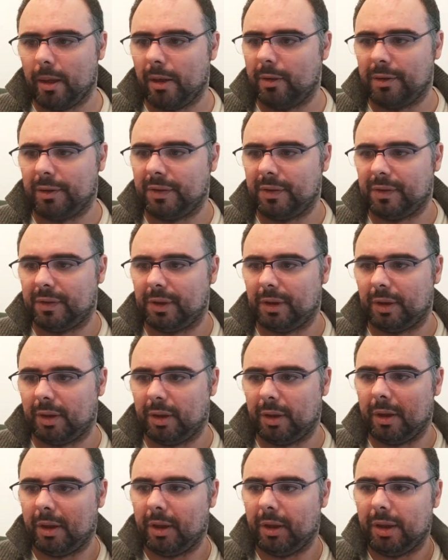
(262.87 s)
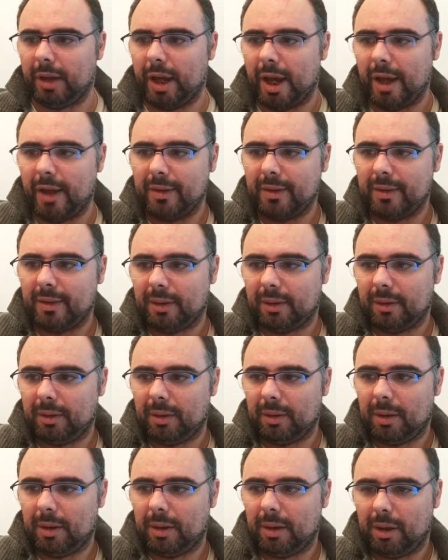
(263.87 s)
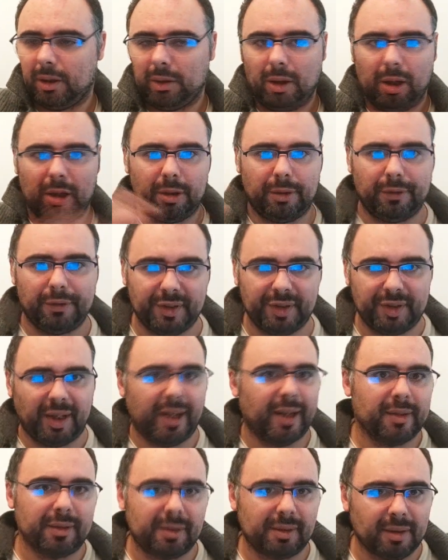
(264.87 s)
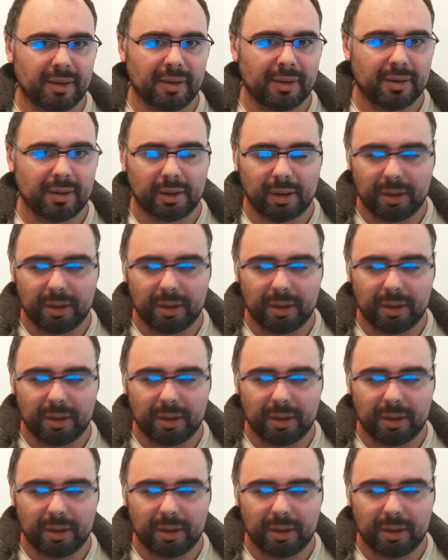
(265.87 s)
it has a lot of stances